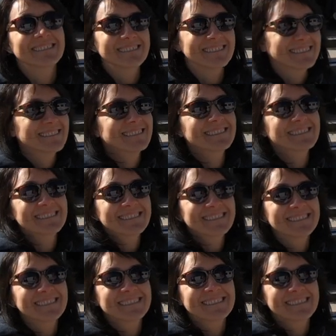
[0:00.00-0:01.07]

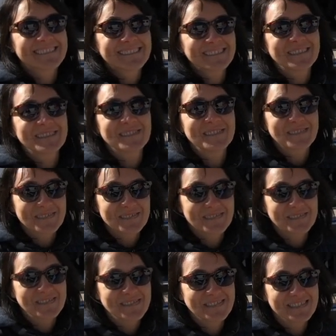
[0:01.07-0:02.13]

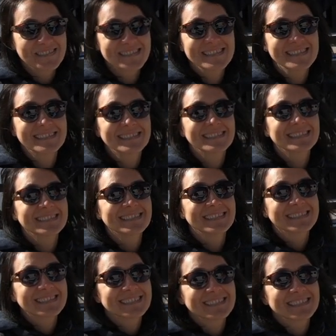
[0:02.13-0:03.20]

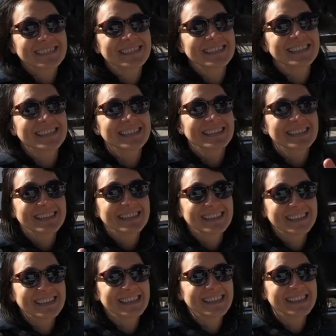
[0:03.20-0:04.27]

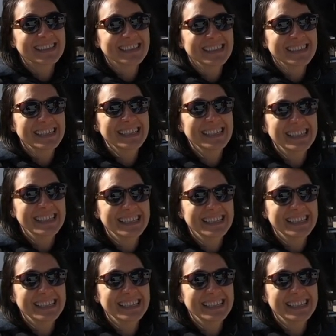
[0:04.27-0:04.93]
(not speaking)